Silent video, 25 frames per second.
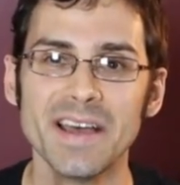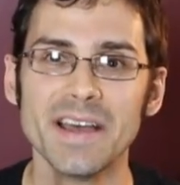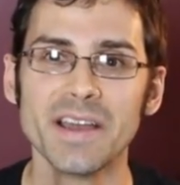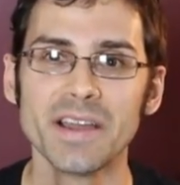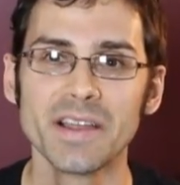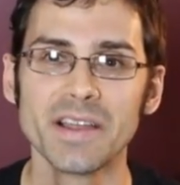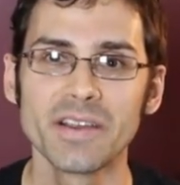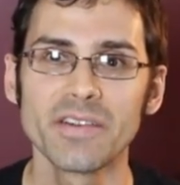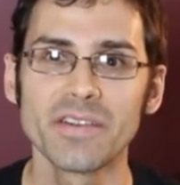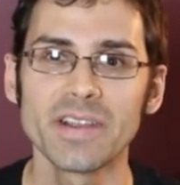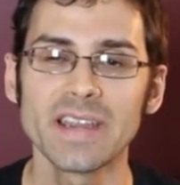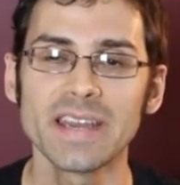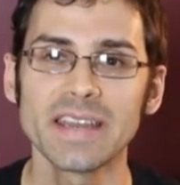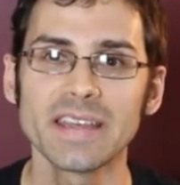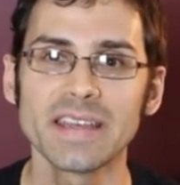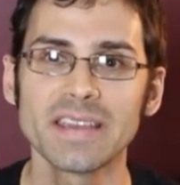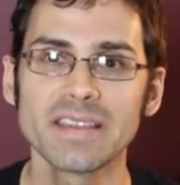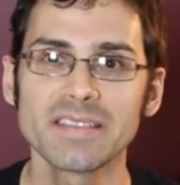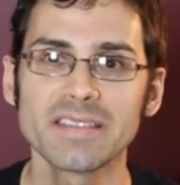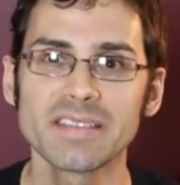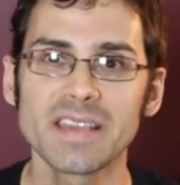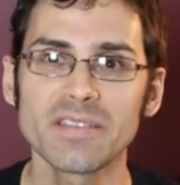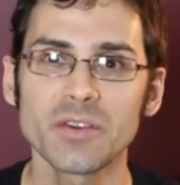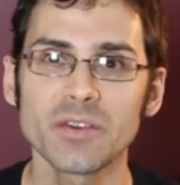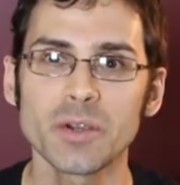
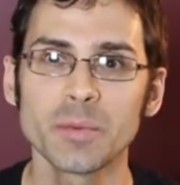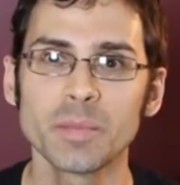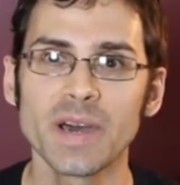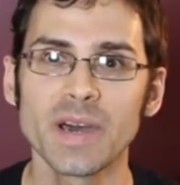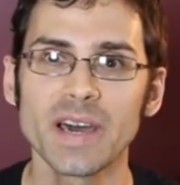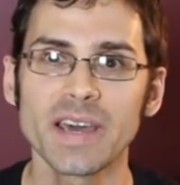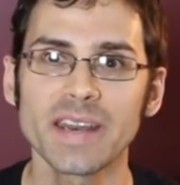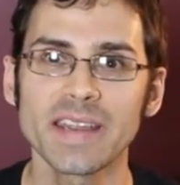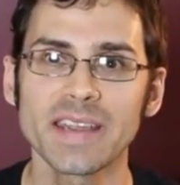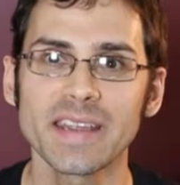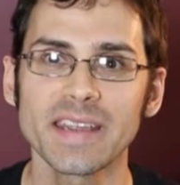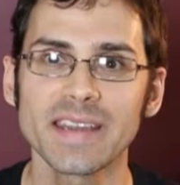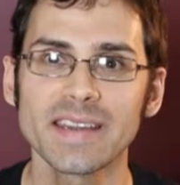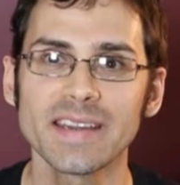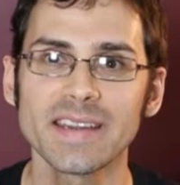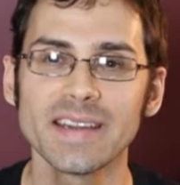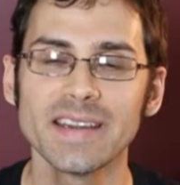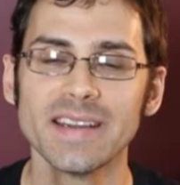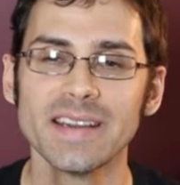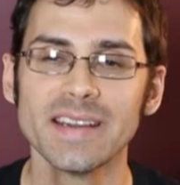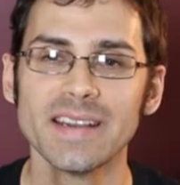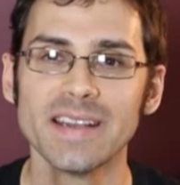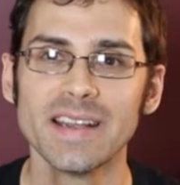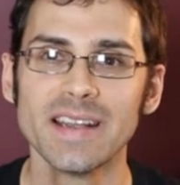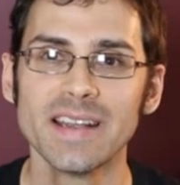Greetings, everybody.
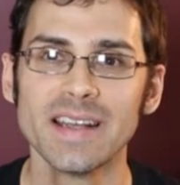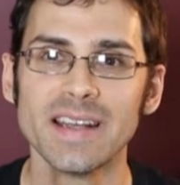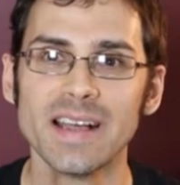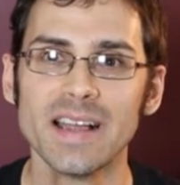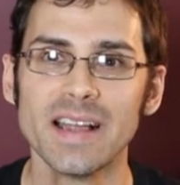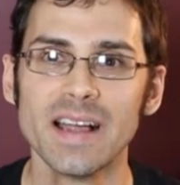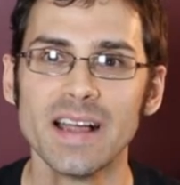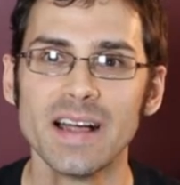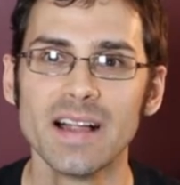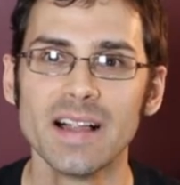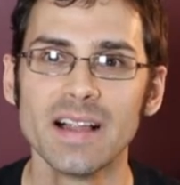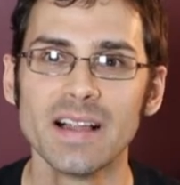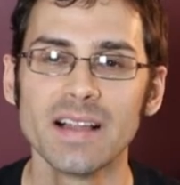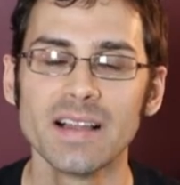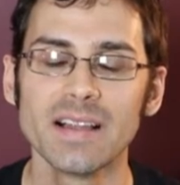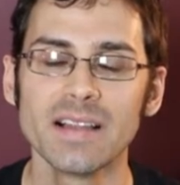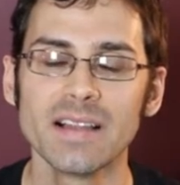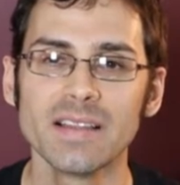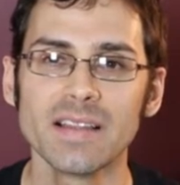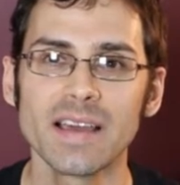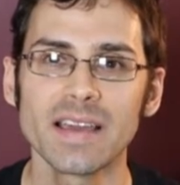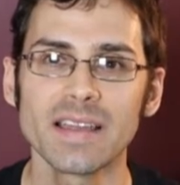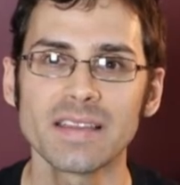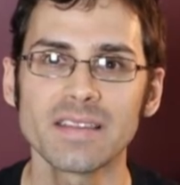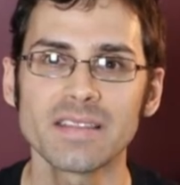
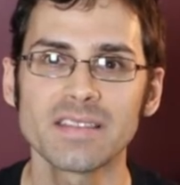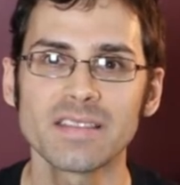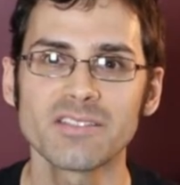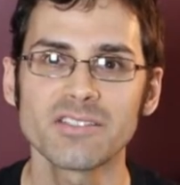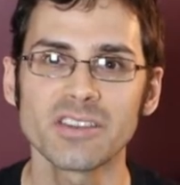Let's